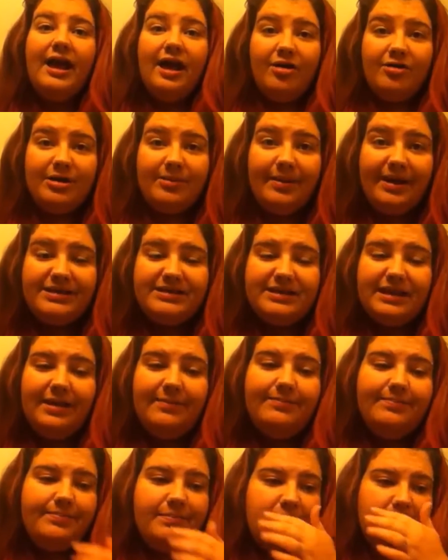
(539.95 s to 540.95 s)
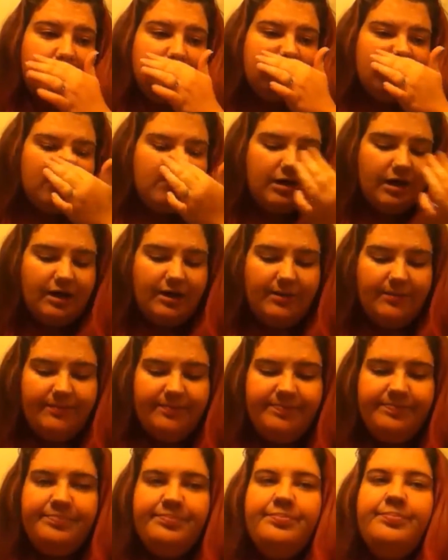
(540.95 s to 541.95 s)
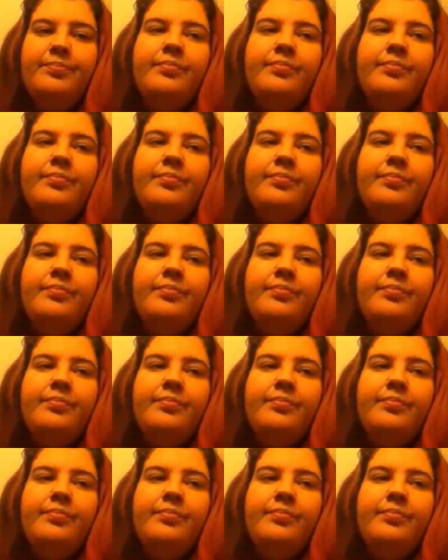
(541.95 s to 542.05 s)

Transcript: I'll get back to that. So